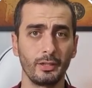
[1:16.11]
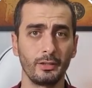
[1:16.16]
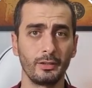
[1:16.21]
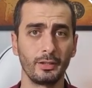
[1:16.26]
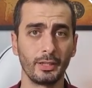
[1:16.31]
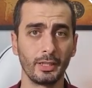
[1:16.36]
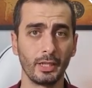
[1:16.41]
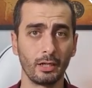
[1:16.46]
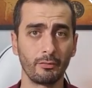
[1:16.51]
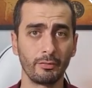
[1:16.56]
in
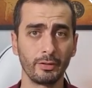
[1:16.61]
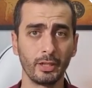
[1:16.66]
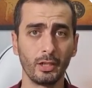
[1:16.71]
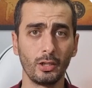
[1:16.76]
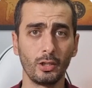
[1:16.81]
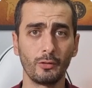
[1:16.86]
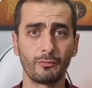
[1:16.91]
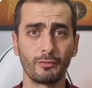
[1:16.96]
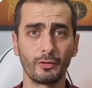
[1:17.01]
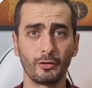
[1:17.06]
the area
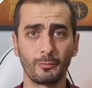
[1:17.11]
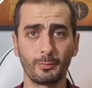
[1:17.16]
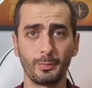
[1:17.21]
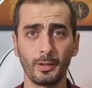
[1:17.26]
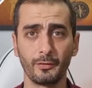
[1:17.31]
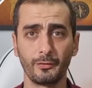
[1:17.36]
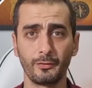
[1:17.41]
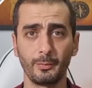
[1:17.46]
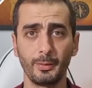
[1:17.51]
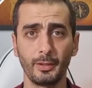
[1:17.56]
of
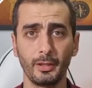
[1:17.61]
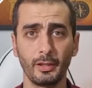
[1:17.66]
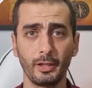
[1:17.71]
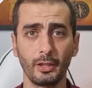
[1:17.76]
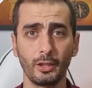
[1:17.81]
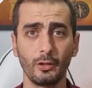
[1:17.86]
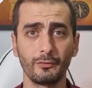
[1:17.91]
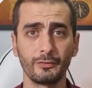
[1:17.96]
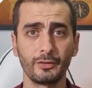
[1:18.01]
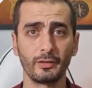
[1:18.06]

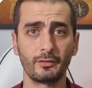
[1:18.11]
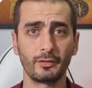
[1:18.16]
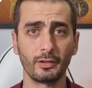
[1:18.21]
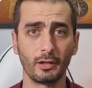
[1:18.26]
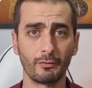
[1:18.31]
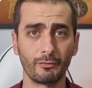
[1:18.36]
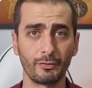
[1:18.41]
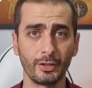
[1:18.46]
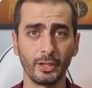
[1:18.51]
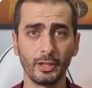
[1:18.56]
responsibility of the
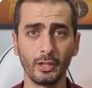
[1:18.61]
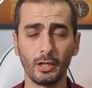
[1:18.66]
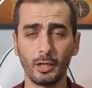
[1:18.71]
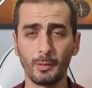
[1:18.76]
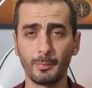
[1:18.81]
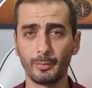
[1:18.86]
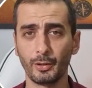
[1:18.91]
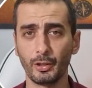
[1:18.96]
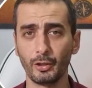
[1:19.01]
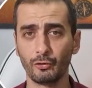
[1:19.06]
Tavriia
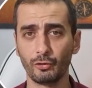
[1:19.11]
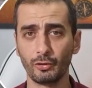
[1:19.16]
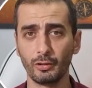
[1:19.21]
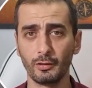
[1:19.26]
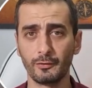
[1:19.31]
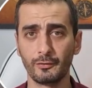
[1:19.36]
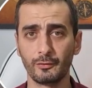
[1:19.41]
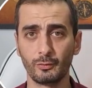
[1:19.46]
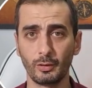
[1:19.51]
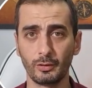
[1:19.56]

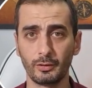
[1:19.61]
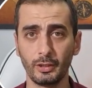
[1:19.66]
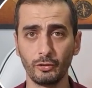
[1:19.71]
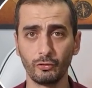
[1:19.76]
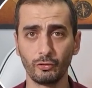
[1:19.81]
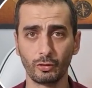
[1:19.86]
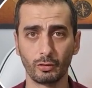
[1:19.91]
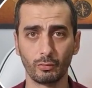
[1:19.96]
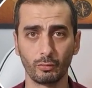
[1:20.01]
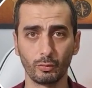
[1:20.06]
Operational
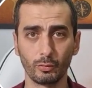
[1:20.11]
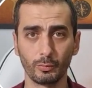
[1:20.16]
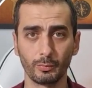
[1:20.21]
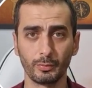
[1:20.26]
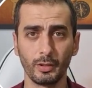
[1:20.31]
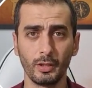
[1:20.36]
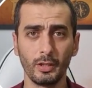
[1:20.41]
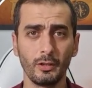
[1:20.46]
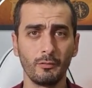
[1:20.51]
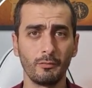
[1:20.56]
Strategic
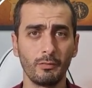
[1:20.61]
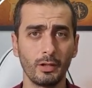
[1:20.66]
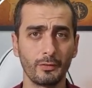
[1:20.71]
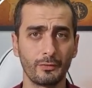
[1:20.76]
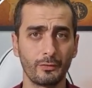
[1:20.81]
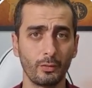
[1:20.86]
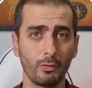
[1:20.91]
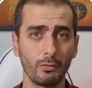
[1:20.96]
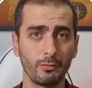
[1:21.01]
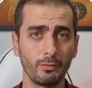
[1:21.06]
Group,
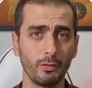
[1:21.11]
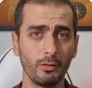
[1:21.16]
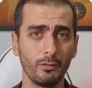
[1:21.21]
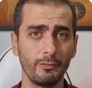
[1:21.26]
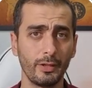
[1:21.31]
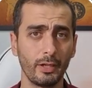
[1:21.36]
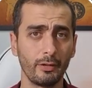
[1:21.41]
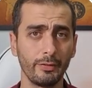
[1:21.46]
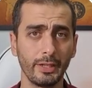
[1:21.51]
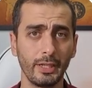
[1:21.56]
was also
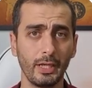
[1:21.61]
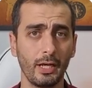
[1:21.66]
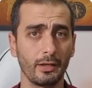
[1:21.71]
very